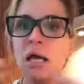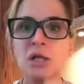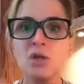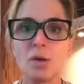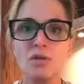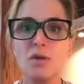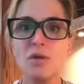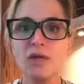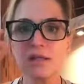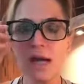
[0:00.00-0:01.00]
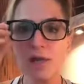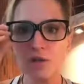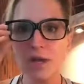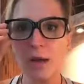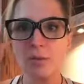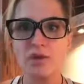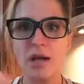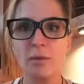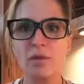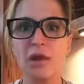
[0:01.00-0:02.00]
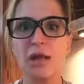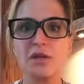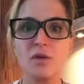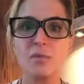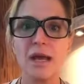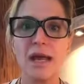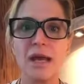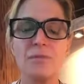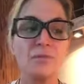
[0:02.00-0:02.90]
So I'm doing this kind of jabber that I do in my head.